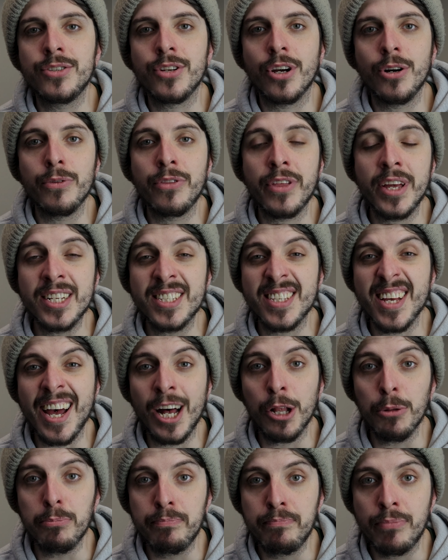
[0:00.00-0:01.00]
so things that
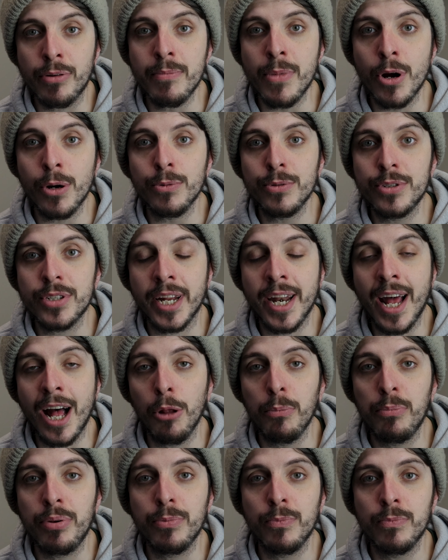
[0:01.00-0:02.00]
help promote and
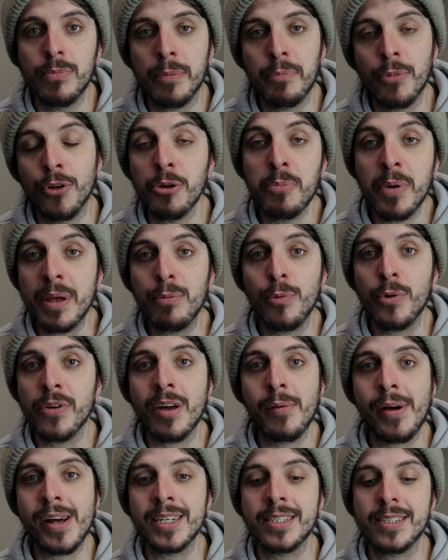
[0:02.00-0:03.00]
help other people with
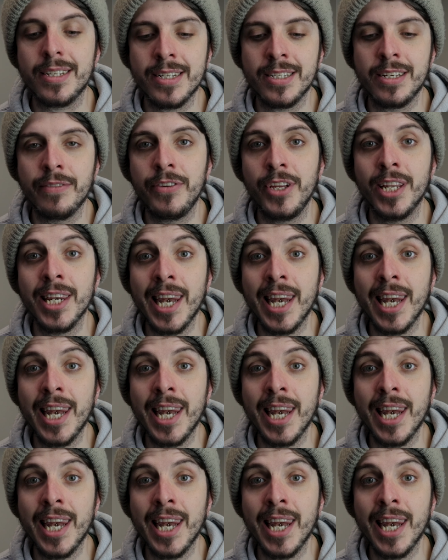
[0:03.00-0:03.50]
M S is if